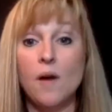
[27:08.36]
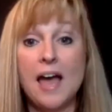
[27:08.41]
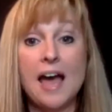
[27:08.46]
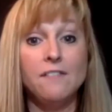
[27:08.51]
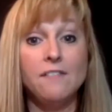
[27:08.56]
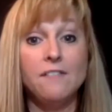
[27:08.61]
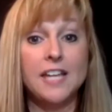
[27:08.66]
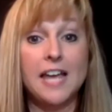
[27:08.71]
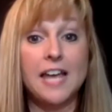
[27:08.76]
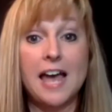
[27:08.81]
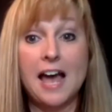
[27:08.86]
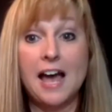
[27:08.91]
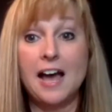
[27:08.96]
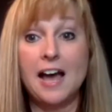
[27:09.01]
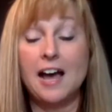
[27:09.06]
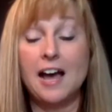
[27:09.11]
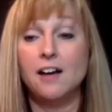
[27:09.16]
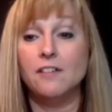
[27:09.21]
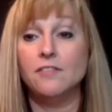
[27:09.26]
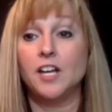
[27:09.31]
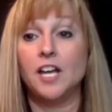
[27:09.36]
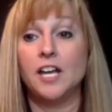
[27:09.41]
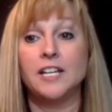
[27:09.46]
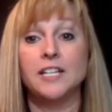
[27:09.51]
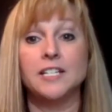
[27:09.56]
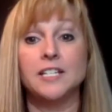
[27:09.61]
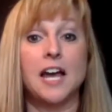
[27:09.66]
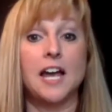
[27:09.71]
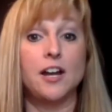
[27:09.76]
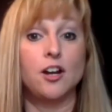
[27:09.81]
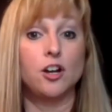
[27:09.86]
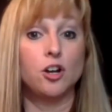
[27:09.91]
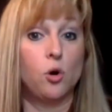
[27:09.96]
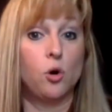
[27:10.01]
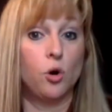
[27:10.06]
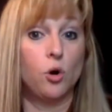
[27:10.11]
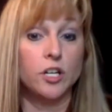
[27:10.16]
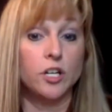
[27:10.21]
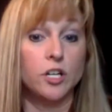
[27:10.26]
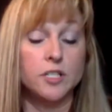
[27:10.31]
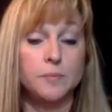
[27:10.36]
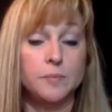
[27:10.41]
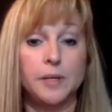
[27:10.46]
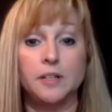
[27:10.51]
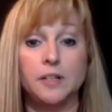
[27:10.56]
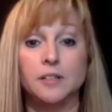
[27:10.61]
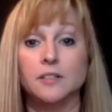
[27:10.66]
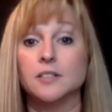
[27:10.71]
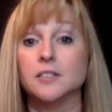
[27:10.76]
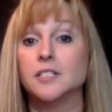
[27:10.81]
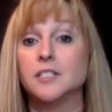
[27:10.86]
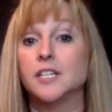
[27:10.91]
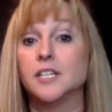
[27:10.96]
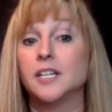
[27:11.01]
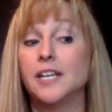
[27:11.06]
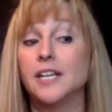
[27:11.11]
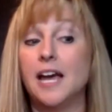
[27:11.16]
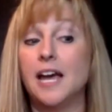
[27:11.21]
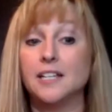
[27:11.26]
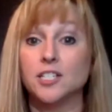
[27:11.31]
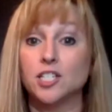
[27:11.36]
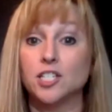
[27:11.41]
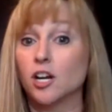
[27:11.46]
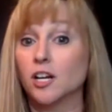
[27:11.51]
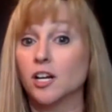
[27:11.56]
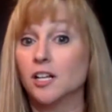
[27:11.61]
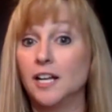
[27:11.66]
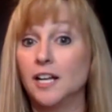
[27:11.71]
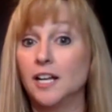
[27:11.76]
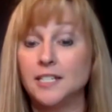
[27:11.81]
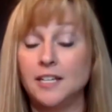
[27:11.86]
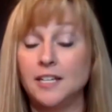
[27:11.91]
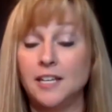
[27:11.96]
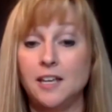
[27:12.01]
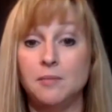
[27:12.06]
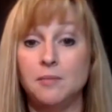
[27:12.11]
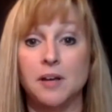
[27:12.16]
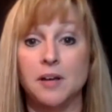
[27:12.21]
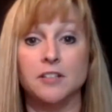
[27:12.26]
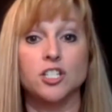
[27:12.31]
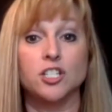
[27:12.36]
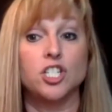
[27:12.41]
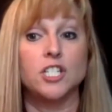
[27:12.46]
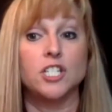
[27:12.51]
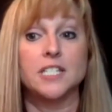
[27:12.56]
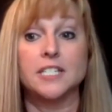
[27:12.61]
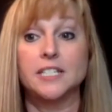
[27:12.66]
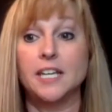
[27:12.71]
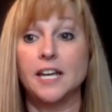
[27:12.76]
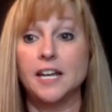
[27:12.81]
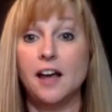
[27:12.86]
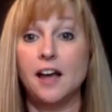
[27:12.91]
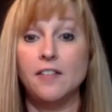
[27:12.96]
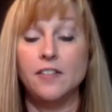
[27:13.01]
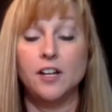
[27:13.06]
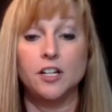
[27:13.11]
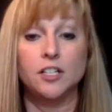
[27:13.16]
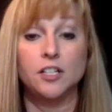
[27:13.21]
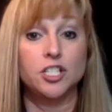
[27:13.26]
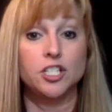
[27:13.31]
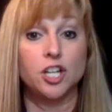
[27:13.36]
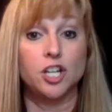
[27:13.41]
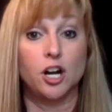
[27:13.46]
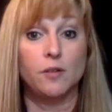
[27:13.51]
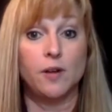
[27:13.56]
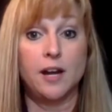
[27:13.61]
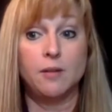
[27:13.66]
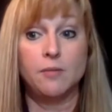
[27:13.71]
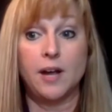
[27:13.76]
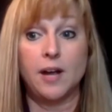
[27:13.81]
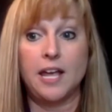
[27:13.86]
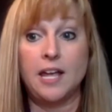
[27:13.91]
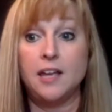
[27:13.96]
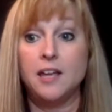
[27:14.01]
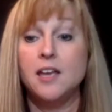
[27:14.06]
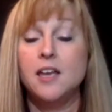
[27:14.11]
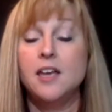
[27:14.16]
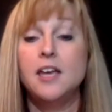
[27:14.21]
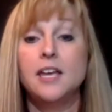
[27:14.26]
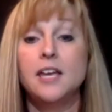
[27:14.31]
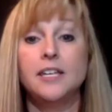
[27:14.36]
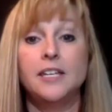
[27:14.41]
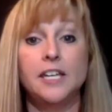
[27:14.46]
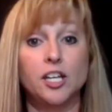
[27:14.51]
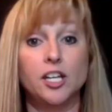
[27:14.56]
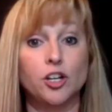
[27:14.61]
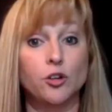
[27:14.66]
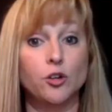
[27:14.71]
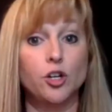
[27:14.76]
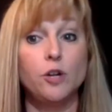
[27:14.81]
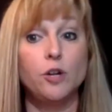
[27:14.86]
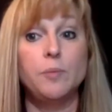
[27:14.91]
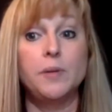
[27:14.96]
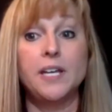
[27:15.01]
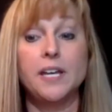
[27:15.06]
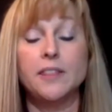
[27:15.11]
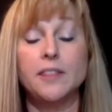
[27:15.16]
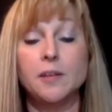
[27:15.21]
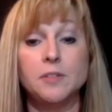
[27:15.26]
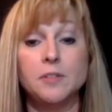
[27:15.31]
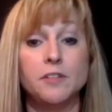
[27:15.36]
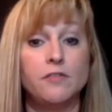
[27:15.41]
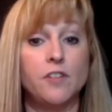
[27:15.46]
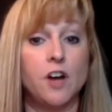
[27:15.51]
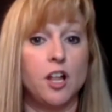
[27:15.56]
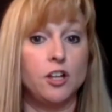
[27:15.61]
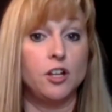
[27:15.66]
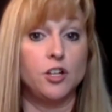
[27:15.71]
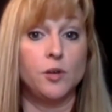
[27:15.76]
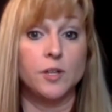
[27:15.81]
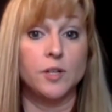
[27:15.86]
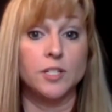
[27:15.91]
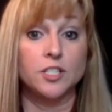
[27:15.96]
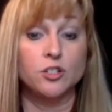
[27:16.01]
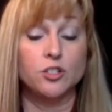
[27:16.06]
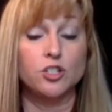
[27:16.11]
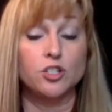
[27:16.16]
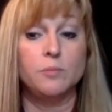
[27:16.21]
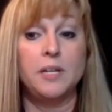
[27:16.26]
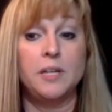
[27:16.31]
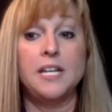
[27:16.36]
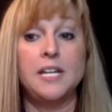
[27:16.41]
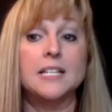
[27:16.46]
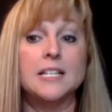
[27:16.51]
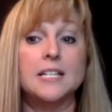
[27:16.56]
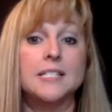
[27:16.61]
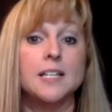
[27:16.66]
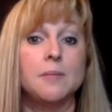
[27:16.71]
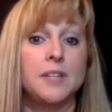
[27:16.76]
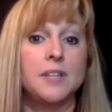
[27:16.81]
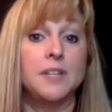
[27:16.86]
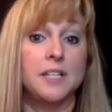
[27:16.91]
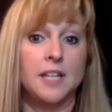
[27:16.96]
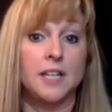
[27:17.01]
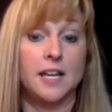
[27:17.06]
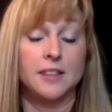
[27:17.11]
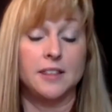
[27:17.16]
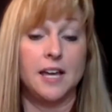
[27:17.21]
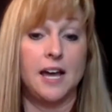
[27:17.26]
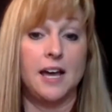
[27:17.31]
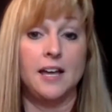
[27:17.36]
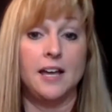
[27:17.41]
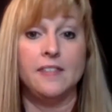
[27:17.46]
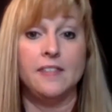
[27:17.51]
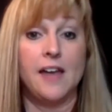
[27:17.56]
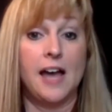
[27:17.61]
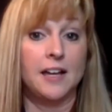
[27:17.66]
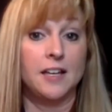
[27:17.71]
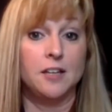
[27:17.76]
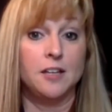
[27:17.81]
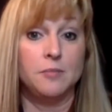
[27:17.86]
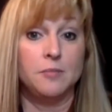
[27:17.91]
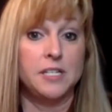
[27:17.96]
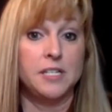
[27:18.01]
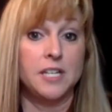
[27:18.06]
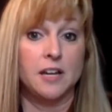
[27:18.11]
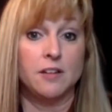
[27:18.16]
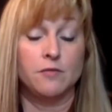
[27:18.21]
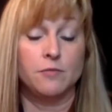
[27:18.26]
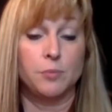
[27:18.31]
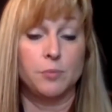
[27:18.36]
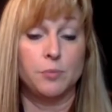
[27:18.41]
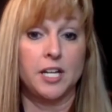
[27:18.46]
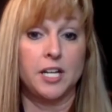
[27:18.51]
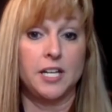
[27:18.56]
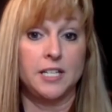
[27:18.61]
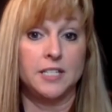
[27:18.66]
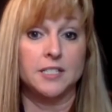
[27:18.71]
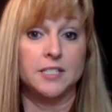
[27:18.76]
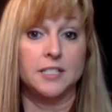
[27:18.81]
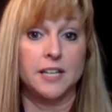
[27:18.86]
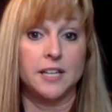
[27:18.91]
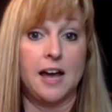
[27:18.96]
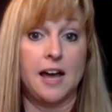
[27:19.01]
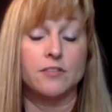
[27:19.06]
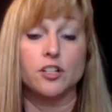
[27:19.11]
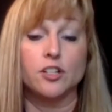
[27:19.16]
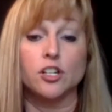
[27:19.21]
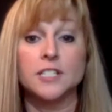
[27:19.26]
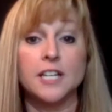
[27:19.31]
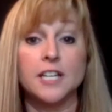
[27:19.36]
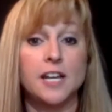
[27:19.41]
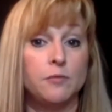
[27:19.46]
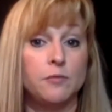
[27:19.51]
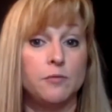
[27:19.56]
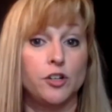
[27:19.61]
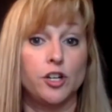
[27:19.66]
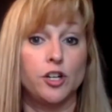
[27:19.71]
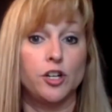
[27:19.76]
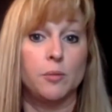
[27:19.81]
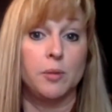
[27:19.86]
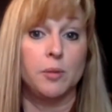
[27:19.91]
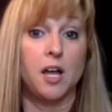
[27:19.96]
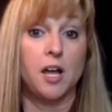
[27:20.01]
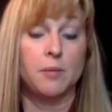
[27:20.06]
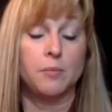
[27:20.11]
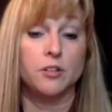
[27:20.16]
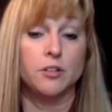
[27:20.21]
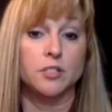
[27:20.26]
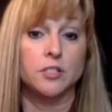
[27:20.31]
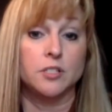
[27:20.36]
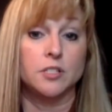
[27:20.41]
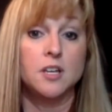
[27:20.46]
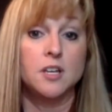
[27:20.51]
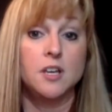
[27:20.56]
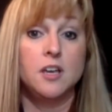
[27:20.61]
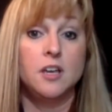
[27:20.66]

have to have an entire course built to start collecting emails. Just get out there and start right away. Get a group, get them to follow you on social media, something like that. And that can be done pretty easily after. Sign up for your blog posts,